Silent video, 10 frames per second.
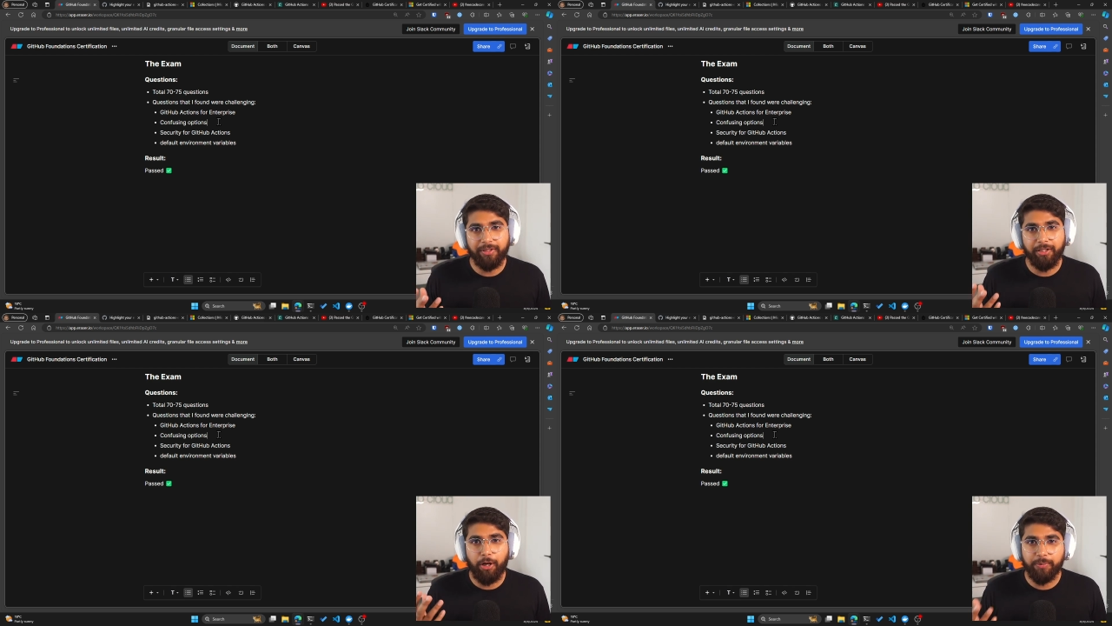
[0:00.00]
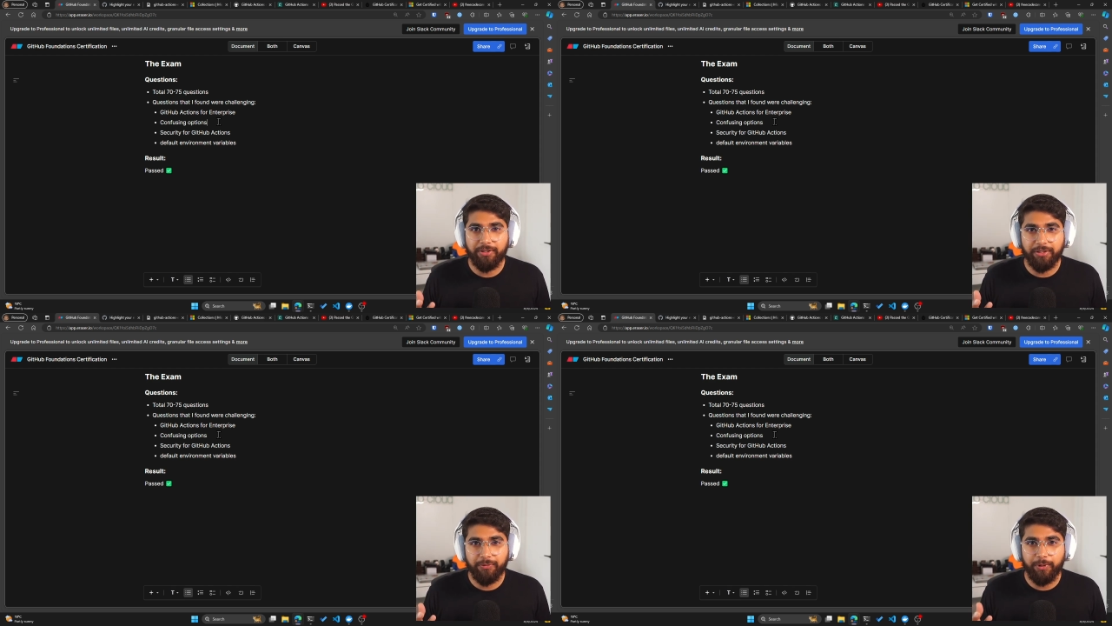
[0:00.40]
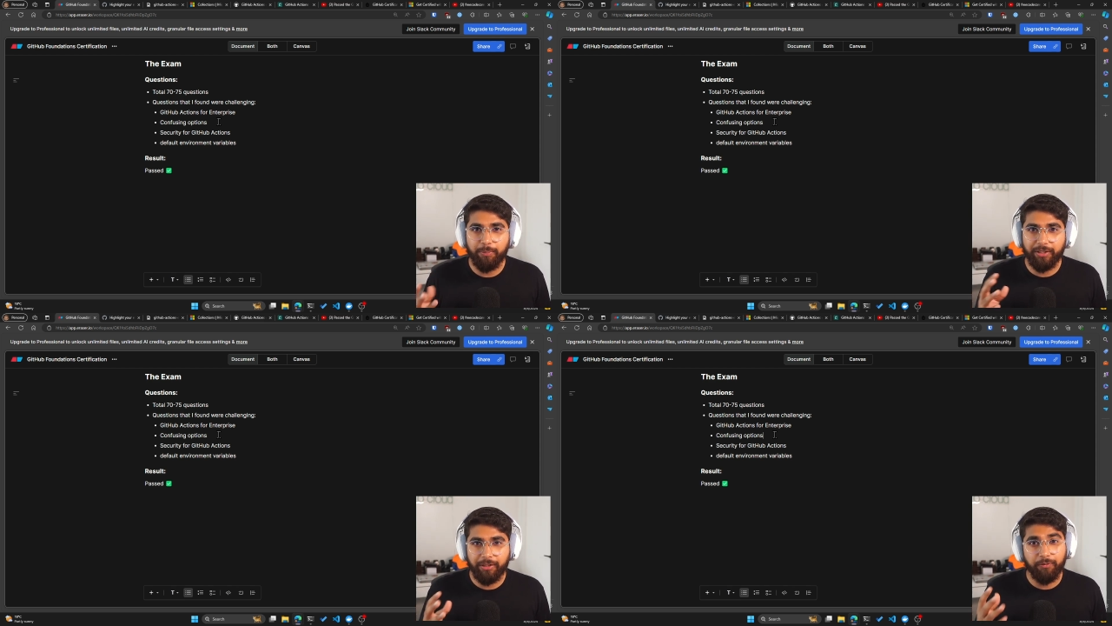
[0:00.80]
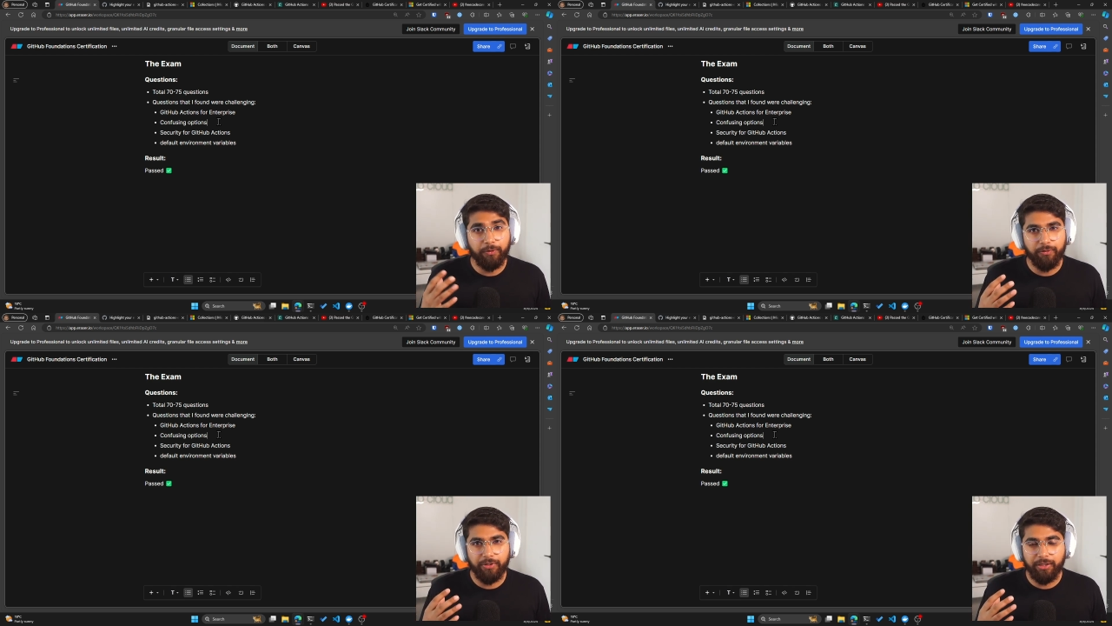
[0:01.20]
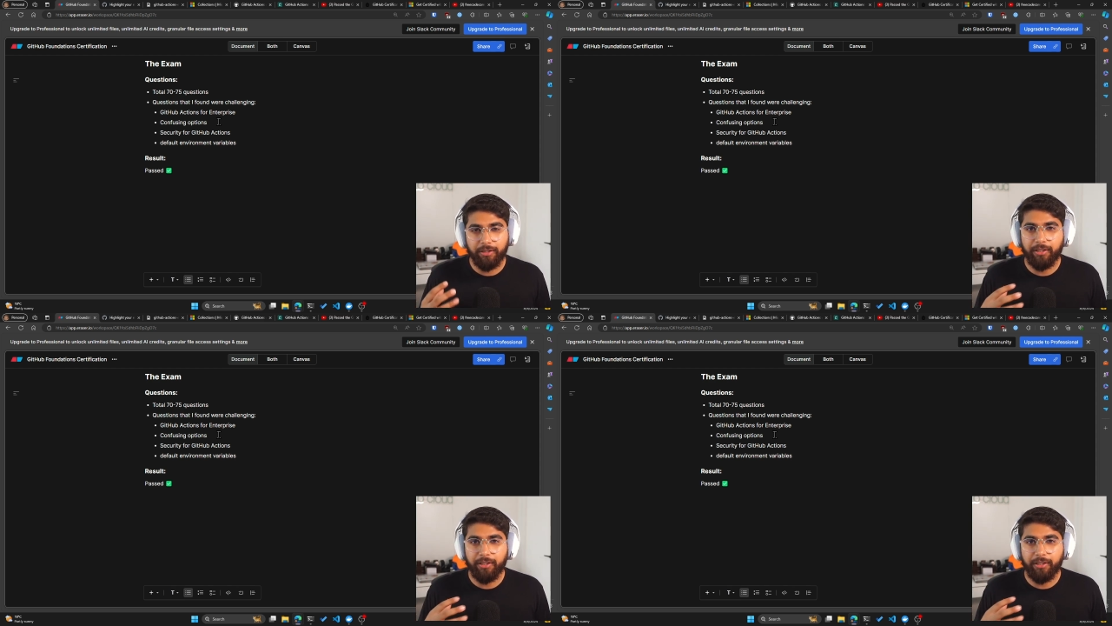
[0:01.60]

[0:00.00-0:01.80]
the options were a bit confusing.